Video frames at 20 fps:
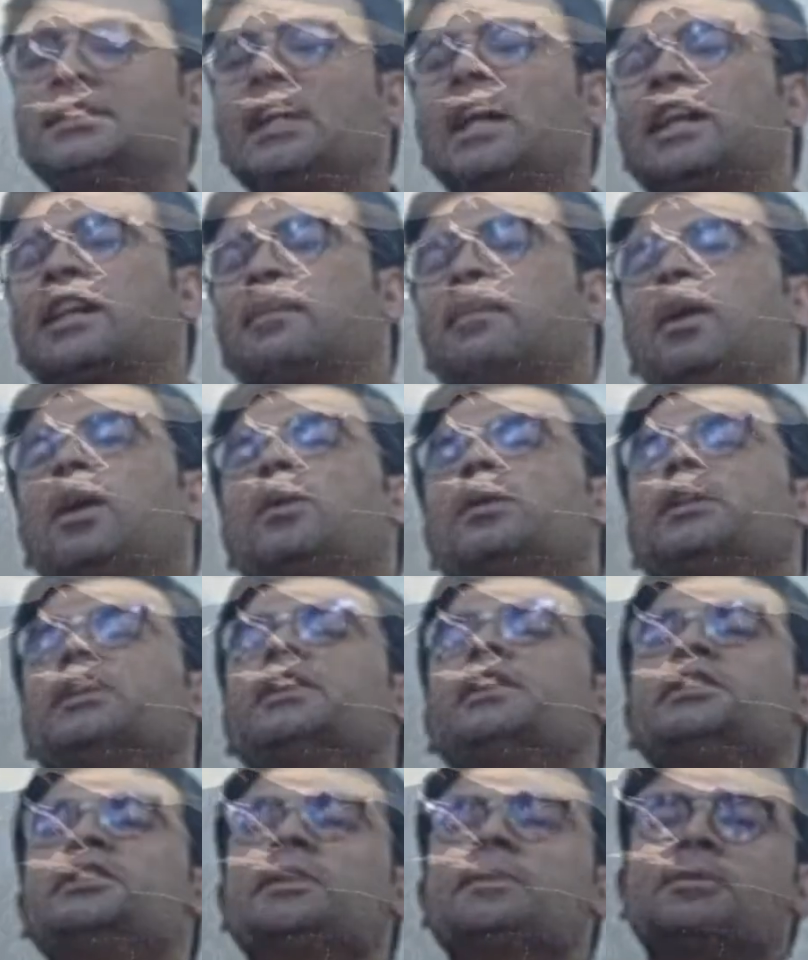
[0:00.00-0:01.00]
talk about
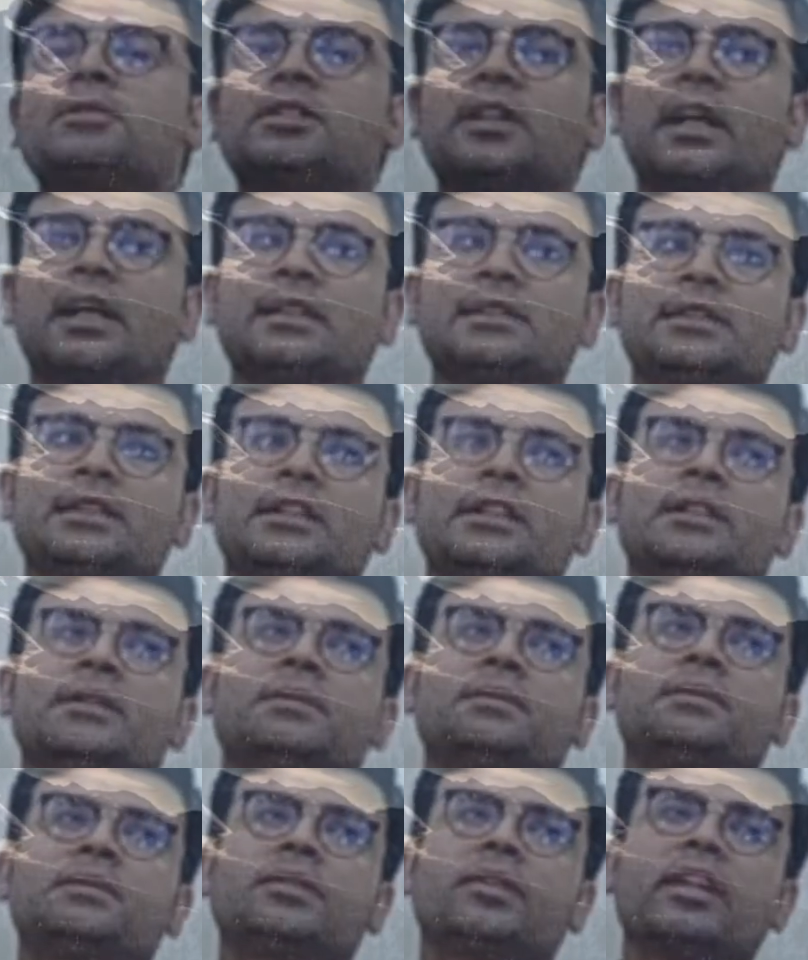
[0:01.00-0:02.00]
leadership styles. There
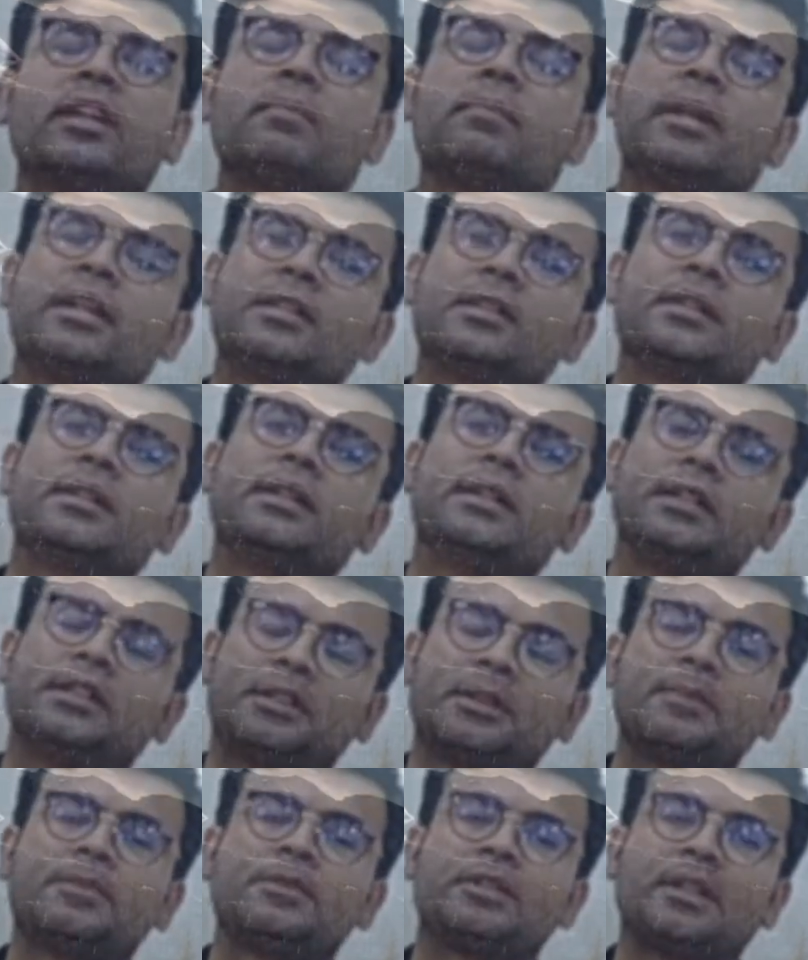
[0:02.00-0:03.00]
are three major
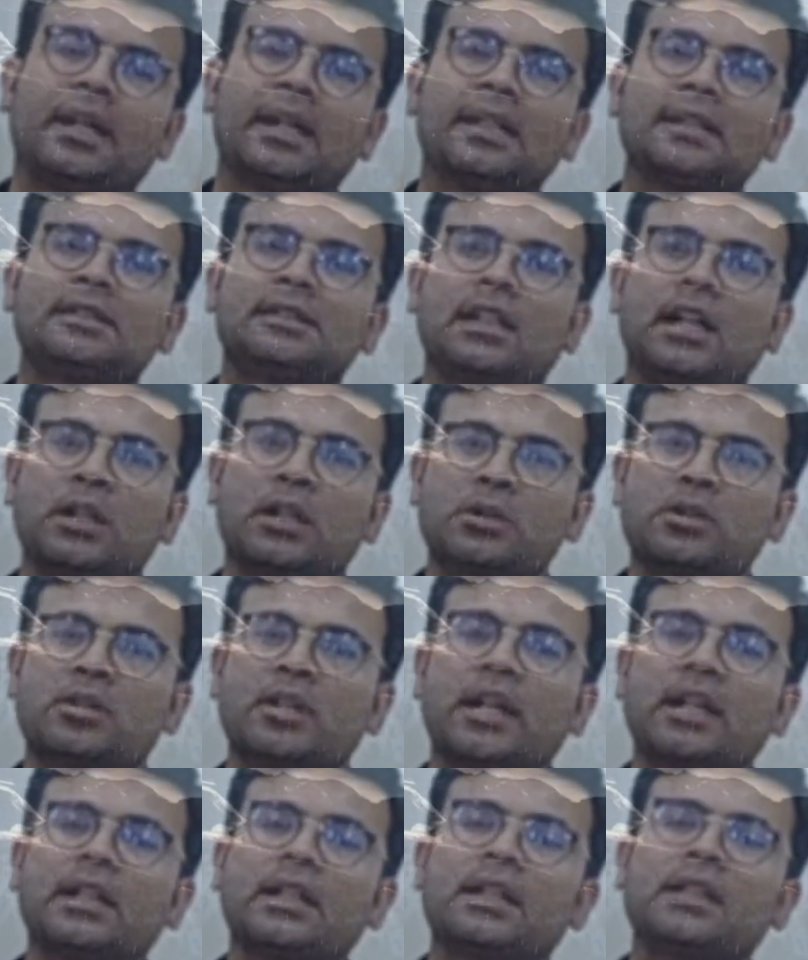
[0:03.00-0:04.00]
leadership styles:
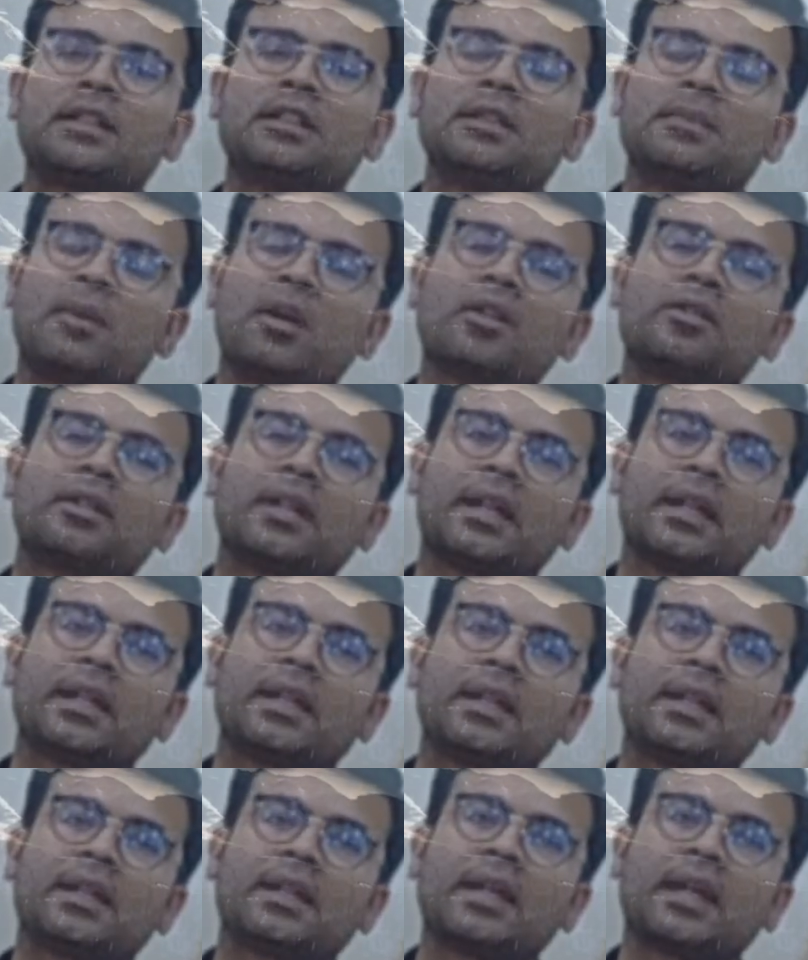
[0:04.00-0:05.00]
autocratic,
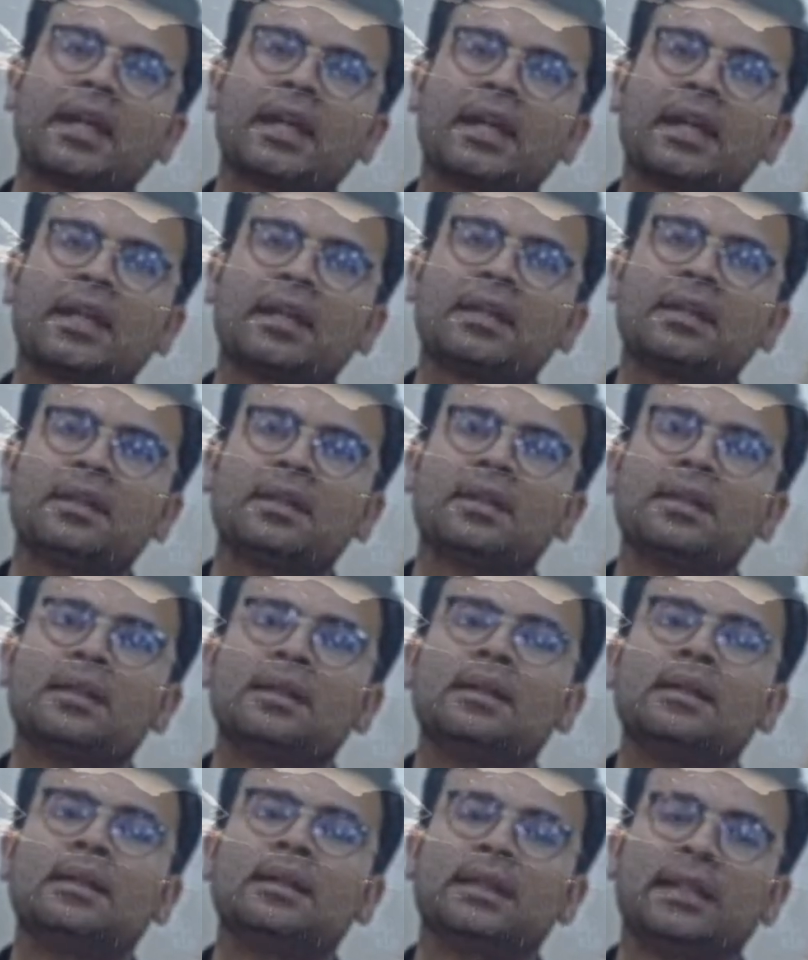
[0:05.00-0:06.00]
democratic, and
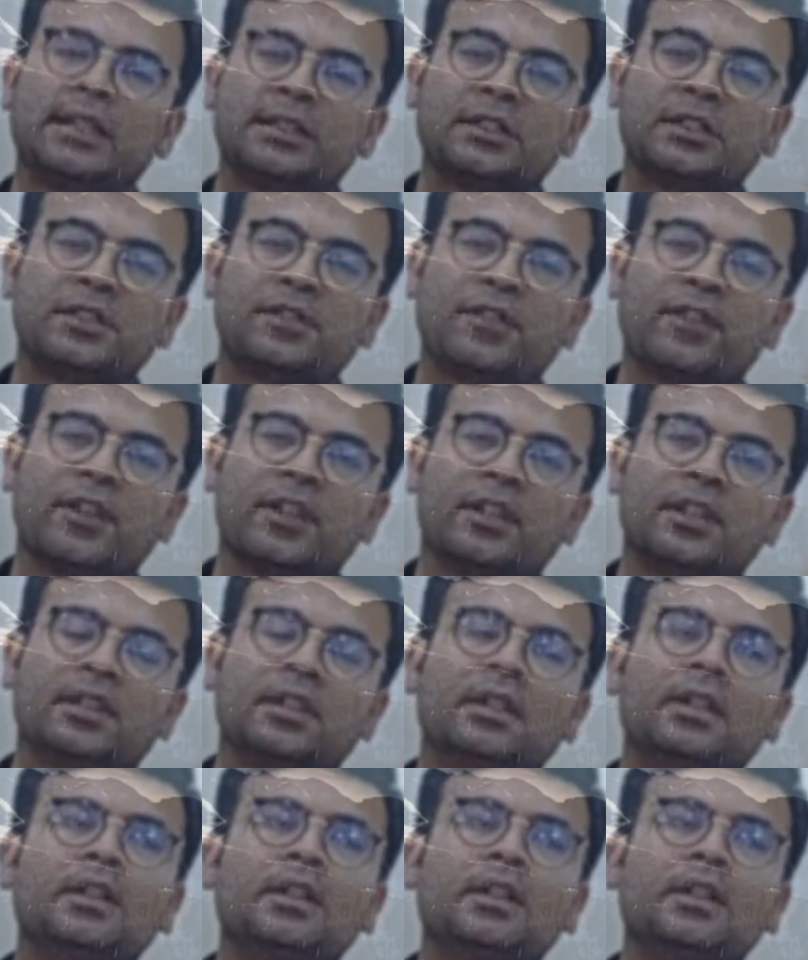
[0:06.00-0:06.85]
laissez-faire.